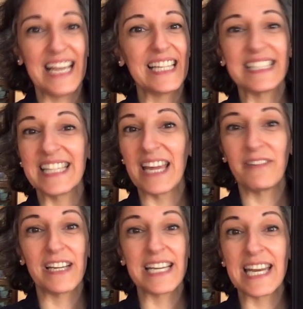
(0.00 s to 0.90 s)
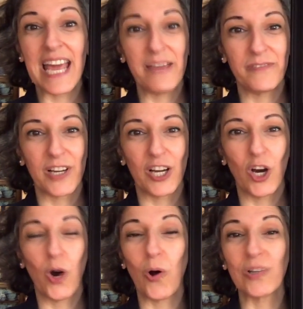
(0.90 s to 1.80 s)
They were never
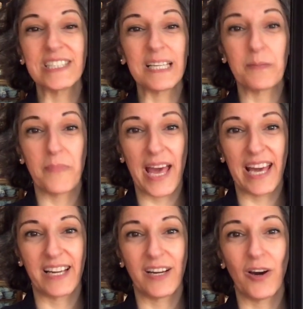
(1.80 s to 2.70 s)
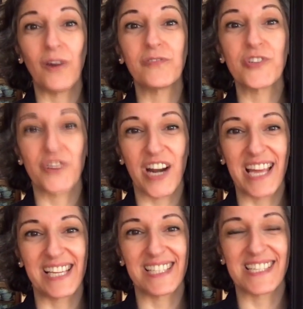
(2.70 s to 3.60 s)
holding back of
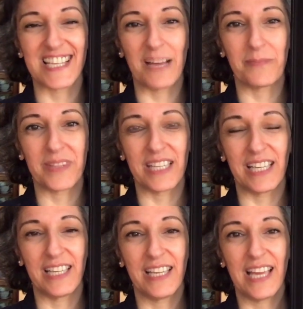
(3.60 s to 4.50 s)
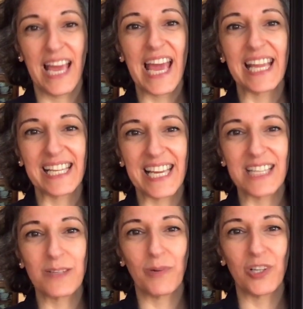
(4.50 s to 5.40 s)
trying something. And
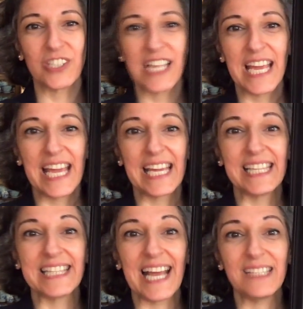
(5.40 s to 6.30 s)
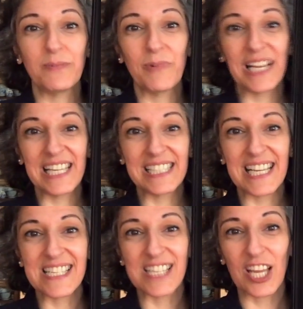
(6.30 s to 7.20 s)
guess what? In that
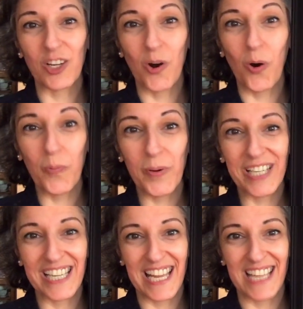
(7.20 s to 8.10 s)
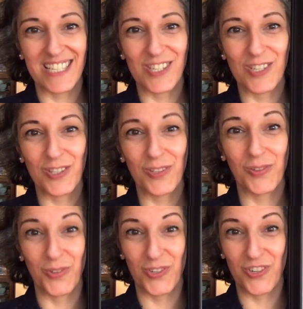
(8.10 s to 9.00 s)
willingness and openness
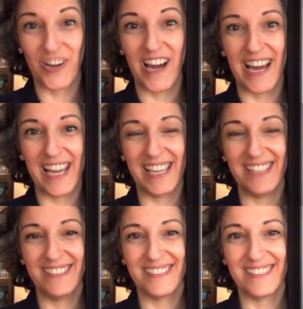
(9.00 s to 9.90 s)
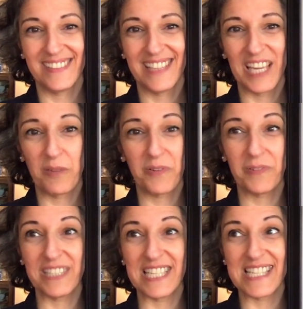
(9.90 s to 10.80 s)
to try, even
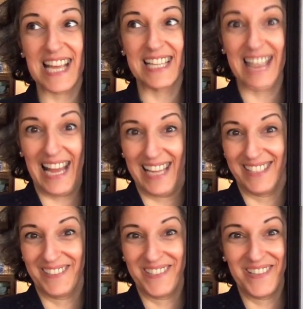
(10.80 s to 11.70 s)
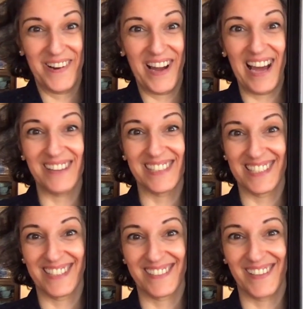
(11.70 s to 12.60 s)
when they said, I don't know how
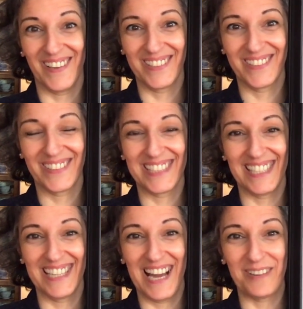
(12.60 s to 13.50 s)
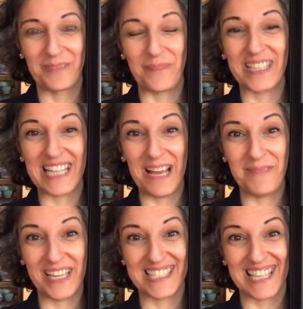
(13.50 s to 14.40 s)
this is going to turn out, but I'm
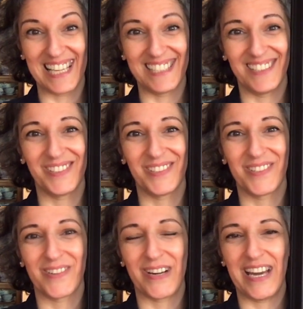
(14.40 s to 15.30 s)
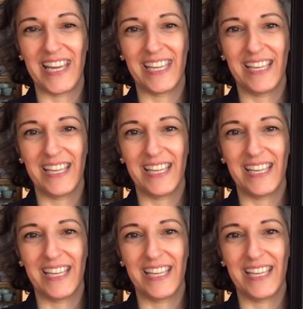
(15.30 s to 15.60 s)
excited to try.